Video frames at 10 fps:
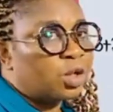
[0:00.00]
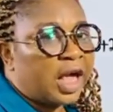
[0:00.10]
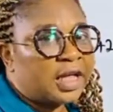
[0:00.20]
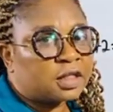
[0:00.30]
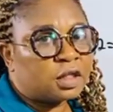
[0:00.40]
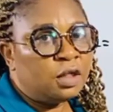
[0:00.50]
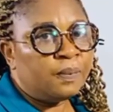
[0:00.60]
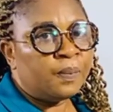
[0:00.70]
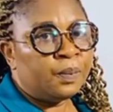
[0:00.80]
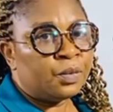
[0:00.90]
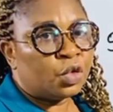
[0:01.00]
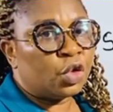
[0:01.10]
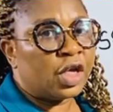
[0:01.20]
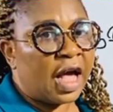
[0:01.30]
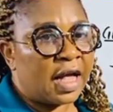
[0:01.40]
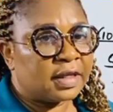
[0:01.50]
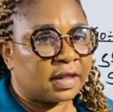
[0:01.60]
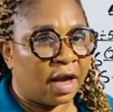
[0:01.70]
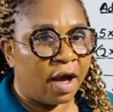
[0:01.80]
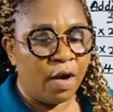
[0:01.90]
you get to the
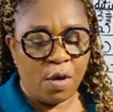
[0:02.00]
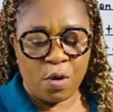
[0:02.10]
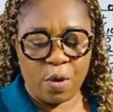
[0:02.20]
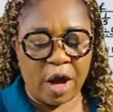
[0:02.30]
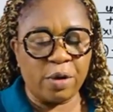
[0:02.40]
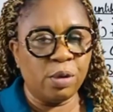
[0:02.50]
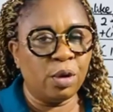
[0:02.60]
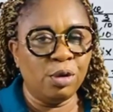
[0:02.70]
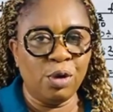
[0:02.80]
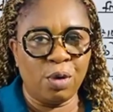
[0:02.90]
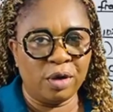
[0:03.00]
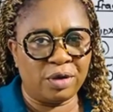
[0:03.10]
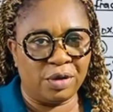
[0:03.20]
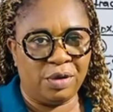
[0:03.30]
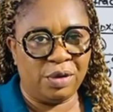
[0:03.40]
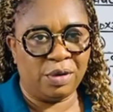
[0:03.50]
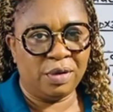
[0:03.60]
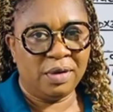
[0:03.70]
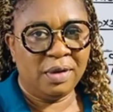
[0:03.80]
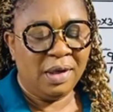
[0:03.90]
answer where you don't know what to do.
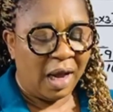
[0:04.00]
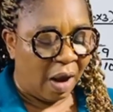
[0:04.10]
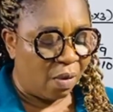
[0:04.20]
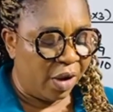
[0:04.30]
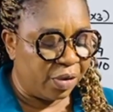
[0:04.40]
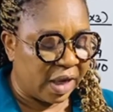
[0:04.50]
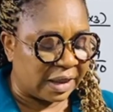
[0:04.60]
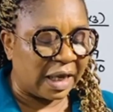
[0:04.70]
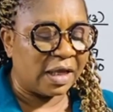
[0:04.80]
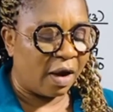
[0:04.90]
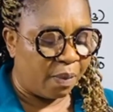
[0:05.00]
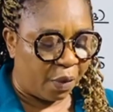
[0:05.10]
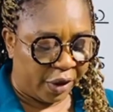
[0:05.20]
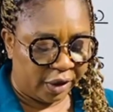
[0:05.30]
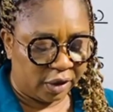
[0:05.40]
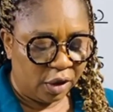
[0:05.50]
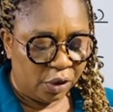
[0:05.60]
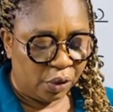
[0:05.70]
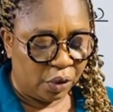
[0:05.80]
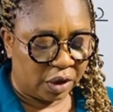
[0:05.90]
And when you get at that point,
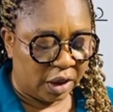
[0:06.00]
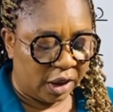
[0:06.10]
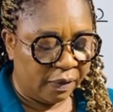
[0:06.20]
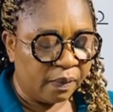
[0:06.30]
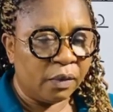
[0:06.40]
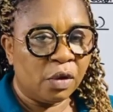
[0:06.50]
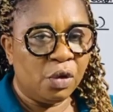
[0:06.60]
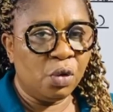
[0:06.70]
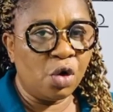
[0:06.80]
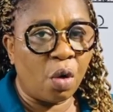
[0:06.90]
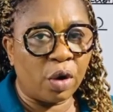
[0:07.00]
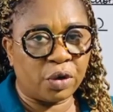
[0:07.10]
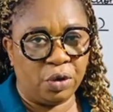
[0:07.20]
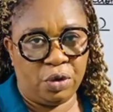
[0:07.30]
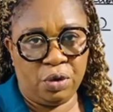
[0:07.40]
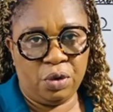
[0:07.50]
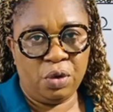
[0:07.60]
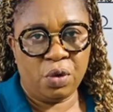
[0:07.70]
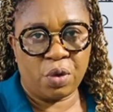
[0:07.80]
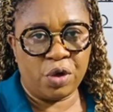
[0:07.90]
you see, you will know what to
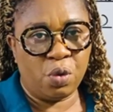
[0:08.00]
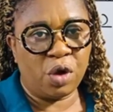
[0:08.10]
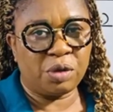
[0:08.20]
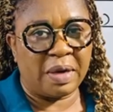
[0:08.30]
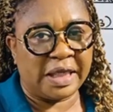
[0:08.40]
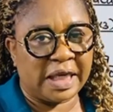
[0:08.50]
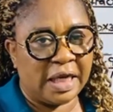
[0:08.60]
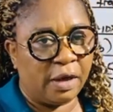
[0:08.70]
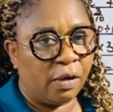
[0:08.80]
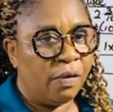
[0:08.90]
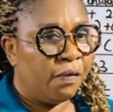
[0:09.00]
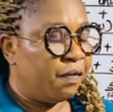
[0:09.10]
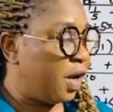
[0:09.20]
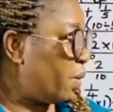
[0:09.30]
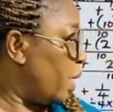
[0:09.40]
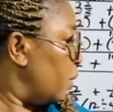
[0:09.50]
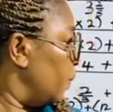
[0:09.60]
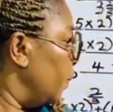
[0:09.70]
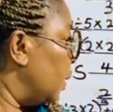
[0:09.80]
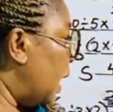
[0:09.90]
do when you watch my channel very
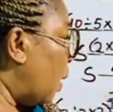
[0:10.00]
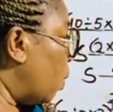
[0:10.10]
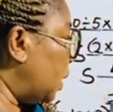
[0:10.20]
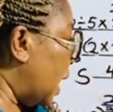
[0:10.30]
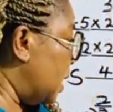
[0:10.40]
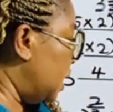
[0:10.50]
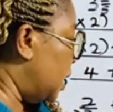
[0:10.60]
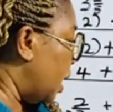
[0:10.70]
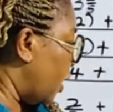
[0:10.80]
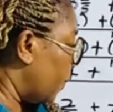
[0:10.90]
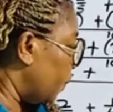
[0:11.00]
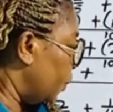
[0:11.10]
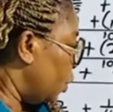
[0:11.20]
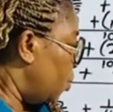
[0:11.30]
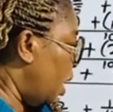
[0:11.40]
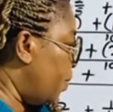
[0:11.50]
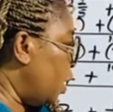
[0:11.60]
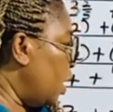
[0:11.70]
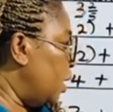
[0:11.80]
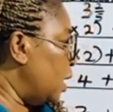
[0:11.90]
well. Like what I did here.
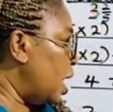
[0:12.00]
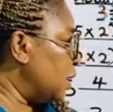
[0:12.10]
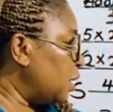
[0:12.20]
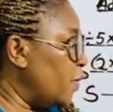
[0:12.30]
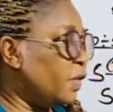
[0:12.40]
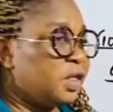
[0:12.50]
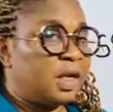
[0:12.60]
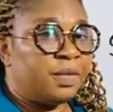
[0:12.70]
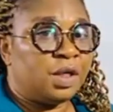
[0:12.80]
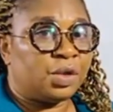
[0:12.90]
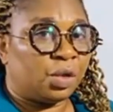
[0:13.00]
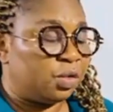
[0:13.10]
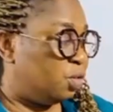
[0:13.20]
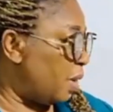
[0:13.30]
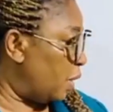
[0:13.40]
Maybe in the answer of the examination, you